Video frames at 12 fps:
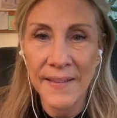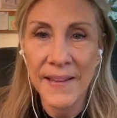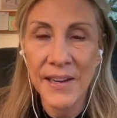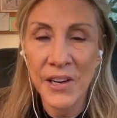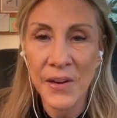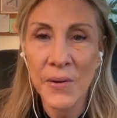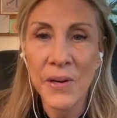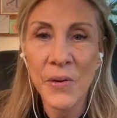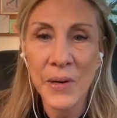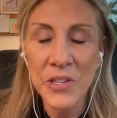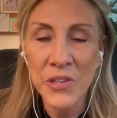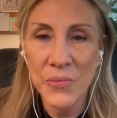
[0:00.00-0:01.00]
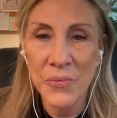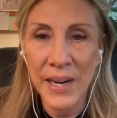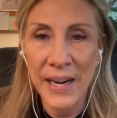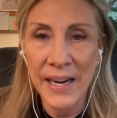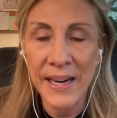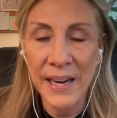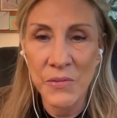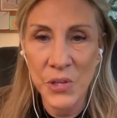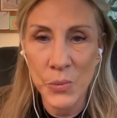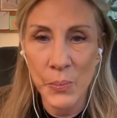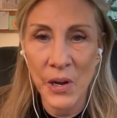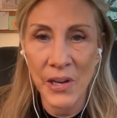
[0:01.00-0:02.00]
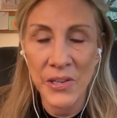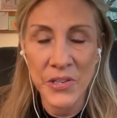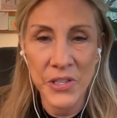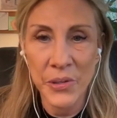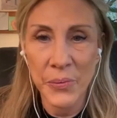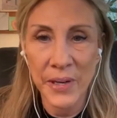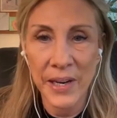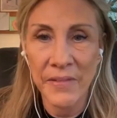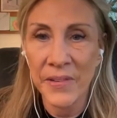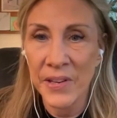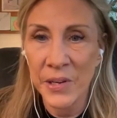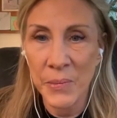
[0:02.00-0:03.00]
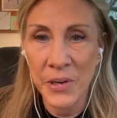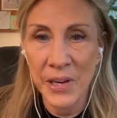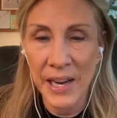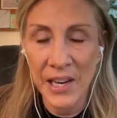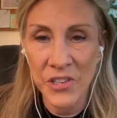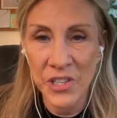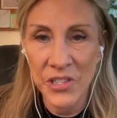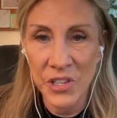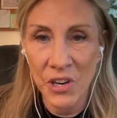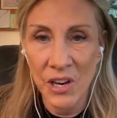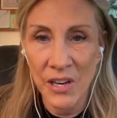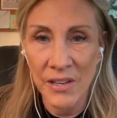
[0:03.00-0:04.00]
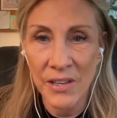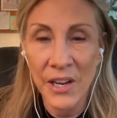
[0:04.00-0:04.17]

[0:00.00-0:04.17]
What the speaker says: that you're going to read and respond to whatever the communications are.